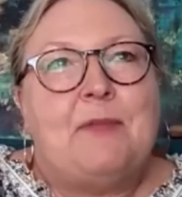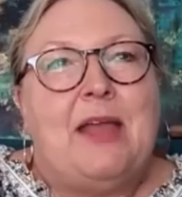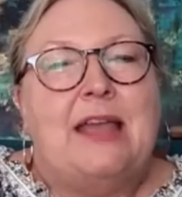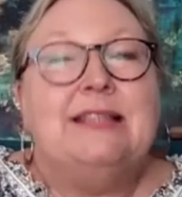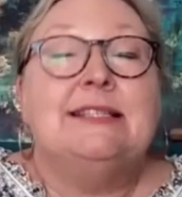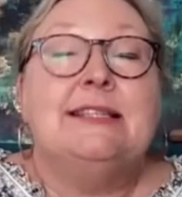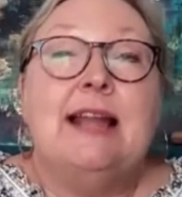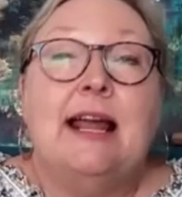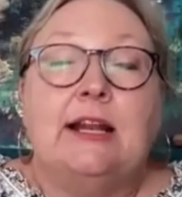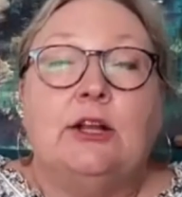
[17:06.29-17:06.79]

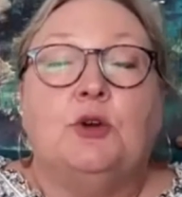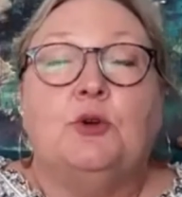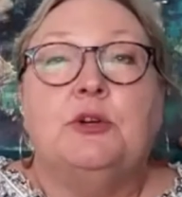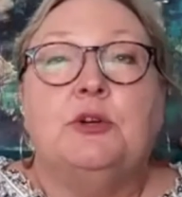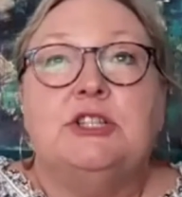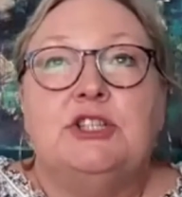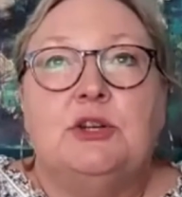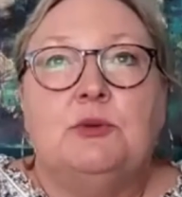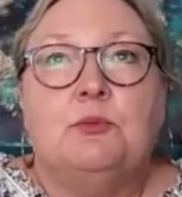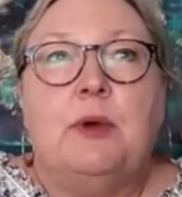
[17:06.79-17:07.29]
it's not a
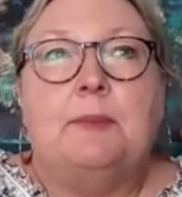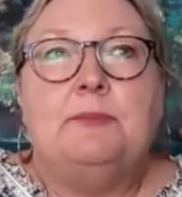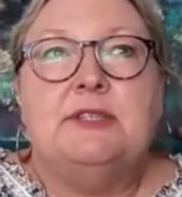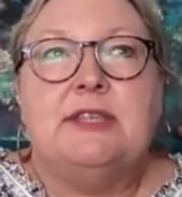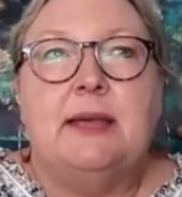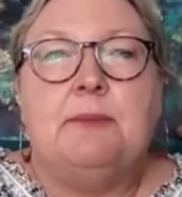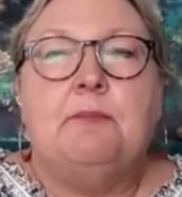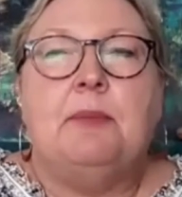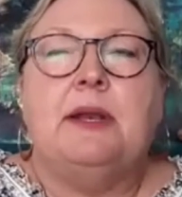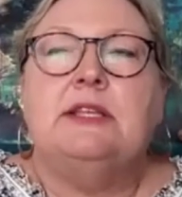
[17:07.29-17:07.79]
Christian
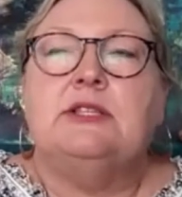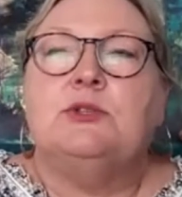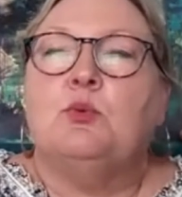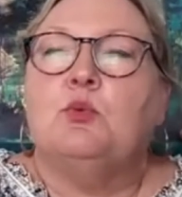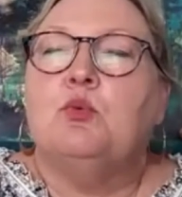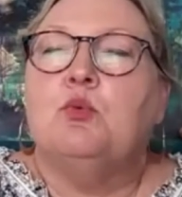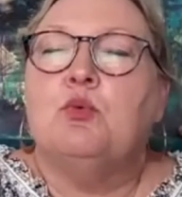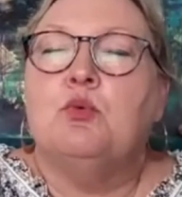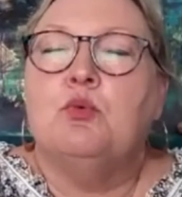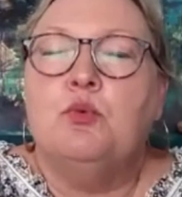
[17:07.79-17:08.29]
website, but it's
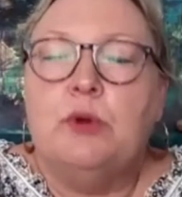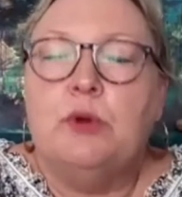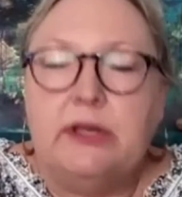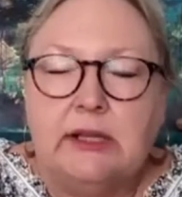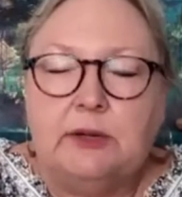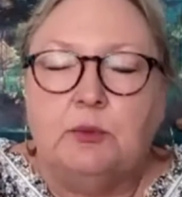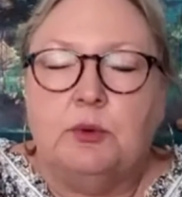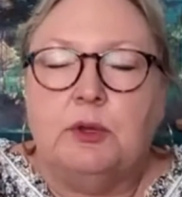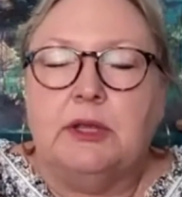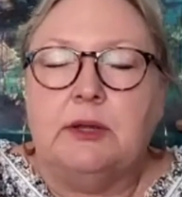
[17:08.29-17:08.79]

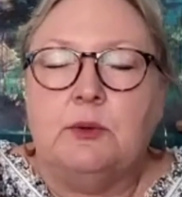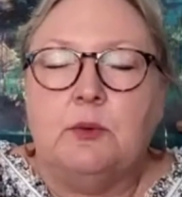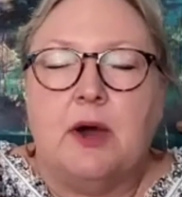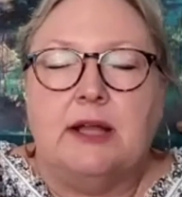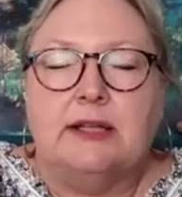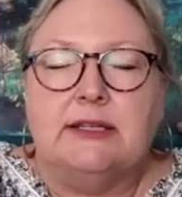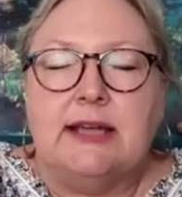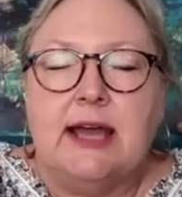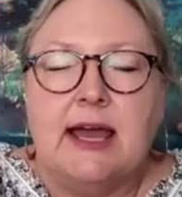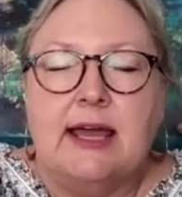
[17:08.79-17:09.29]
really, really
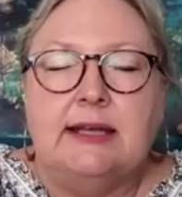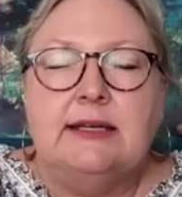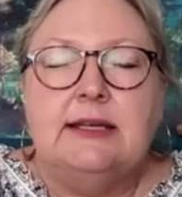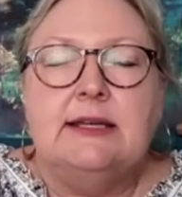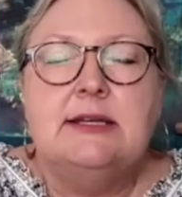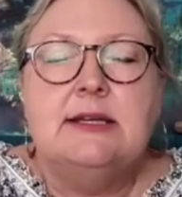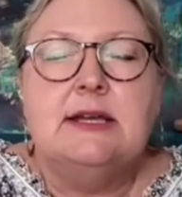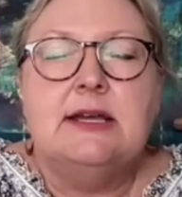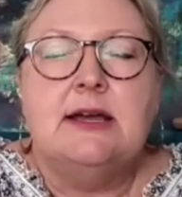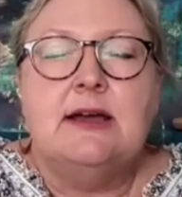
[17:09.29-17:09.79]
well done.
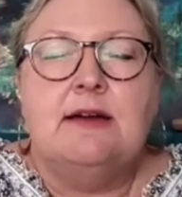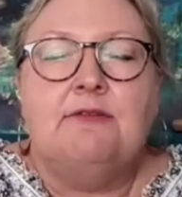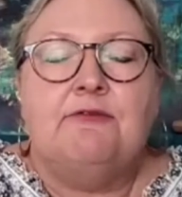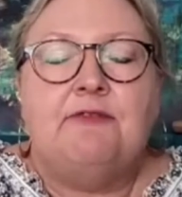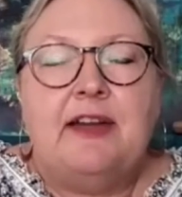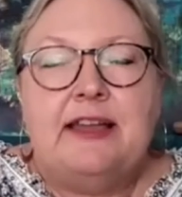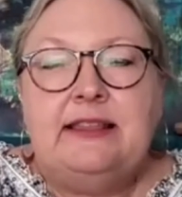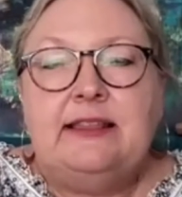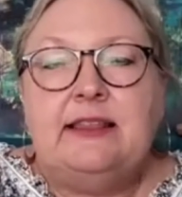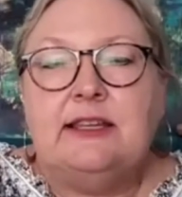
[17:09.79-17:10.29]

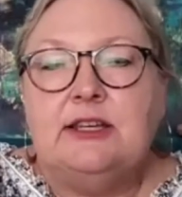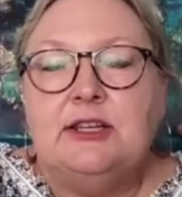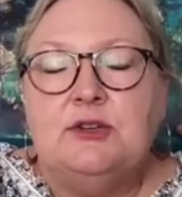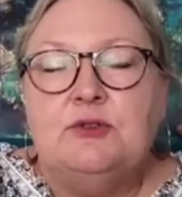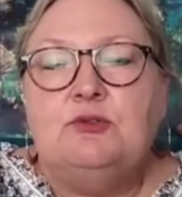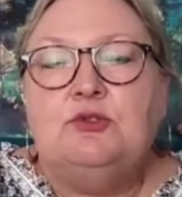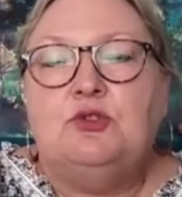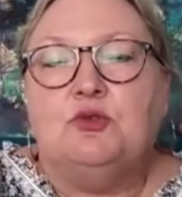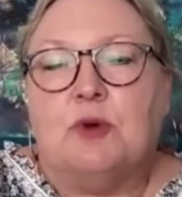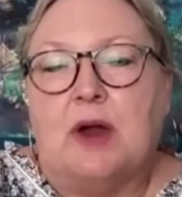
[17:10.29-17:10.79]
Fight the
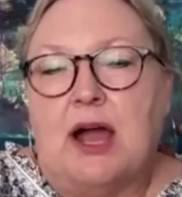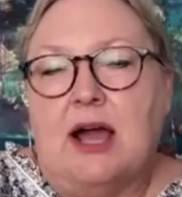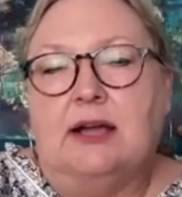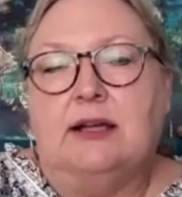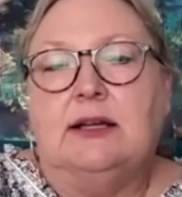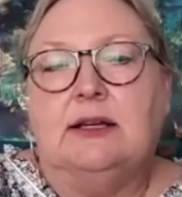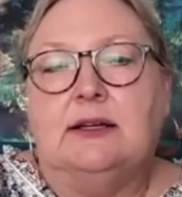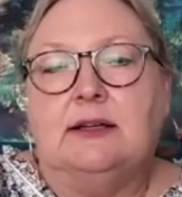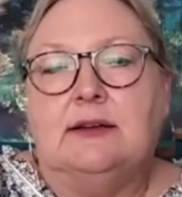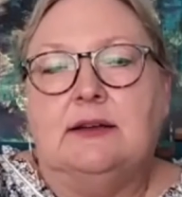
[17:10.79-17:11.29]
New
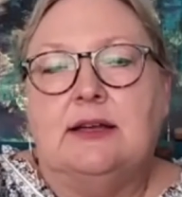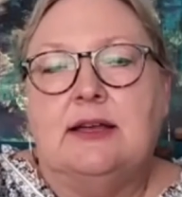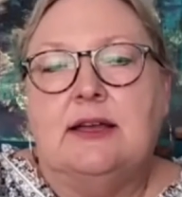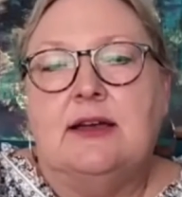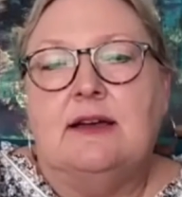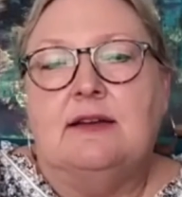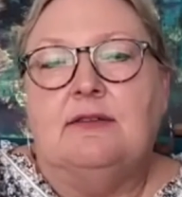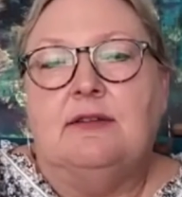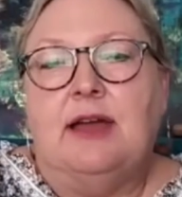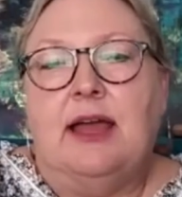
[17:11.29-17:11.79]
Drug,
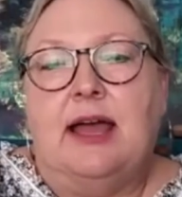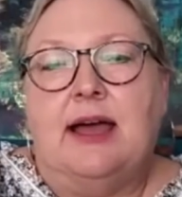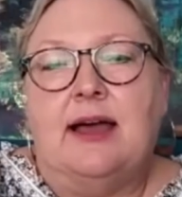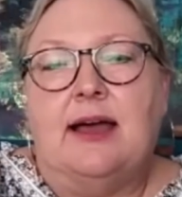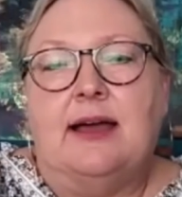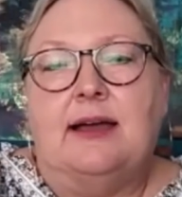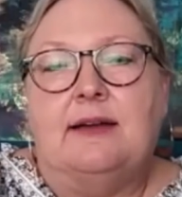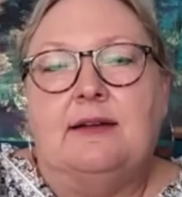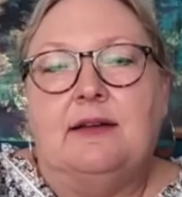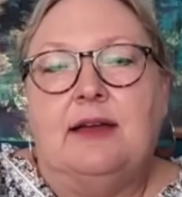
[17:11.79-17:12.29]
mm.
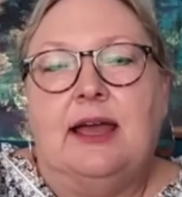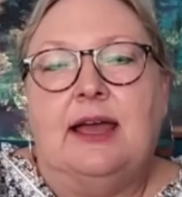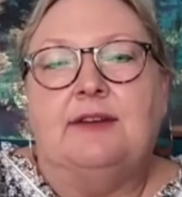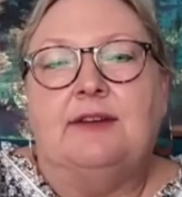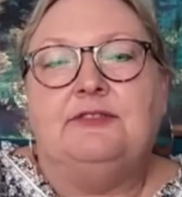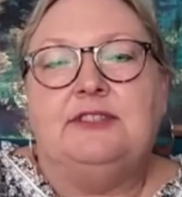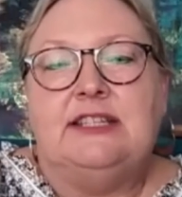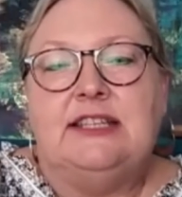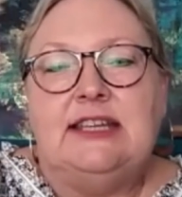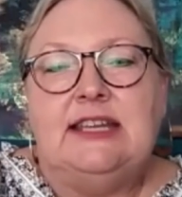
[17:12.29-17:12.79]
uh,
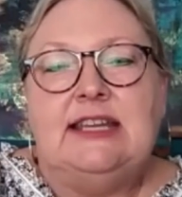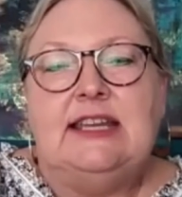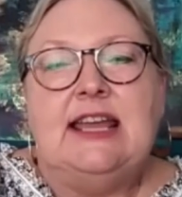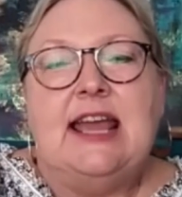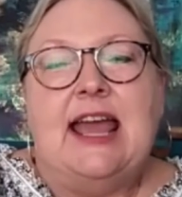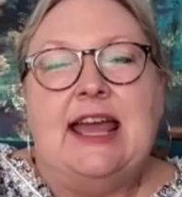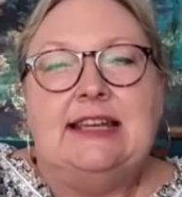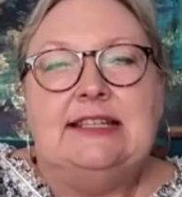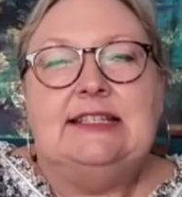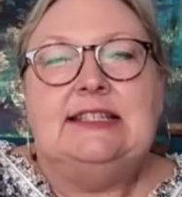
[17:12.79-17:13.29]
F T
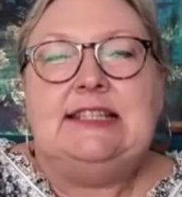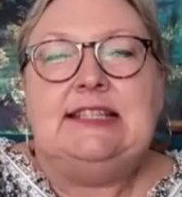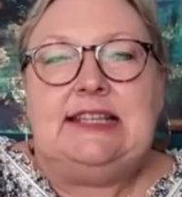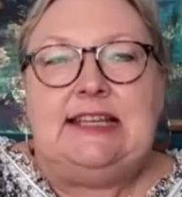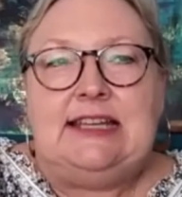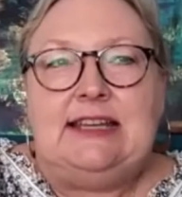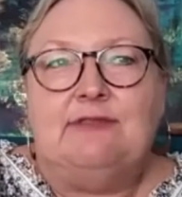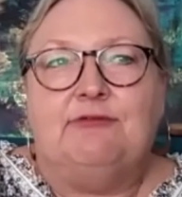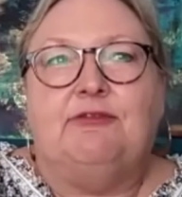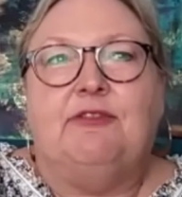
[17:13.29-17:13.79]
N
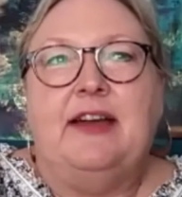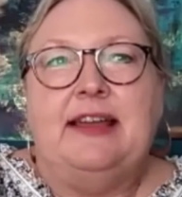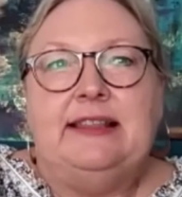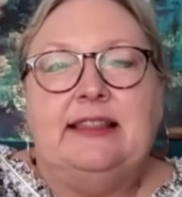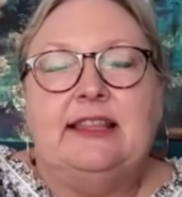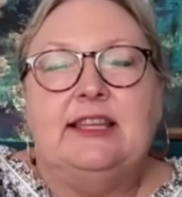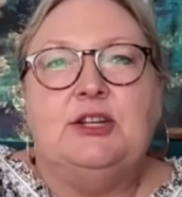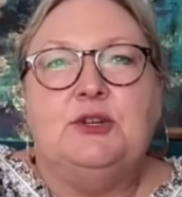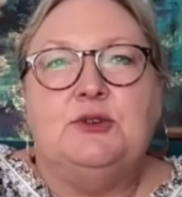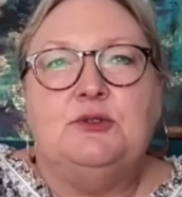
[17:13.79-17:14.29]
D,
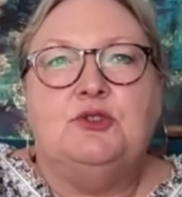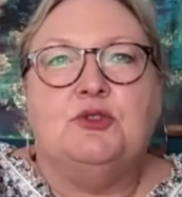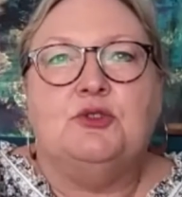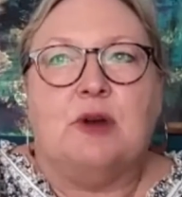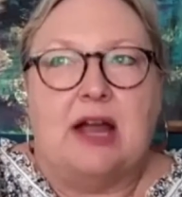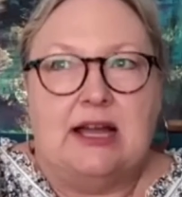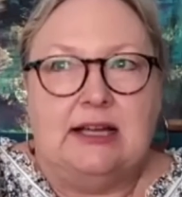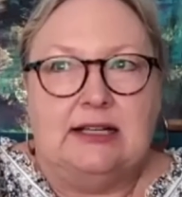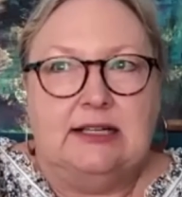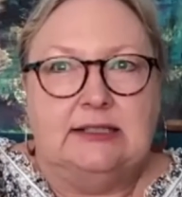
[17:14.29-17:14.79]
Fight the New
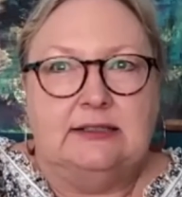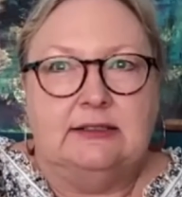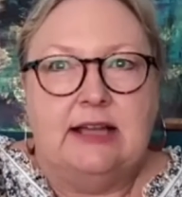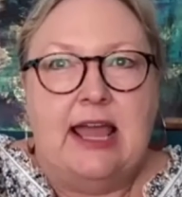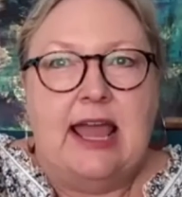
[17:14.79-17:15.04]
Drug.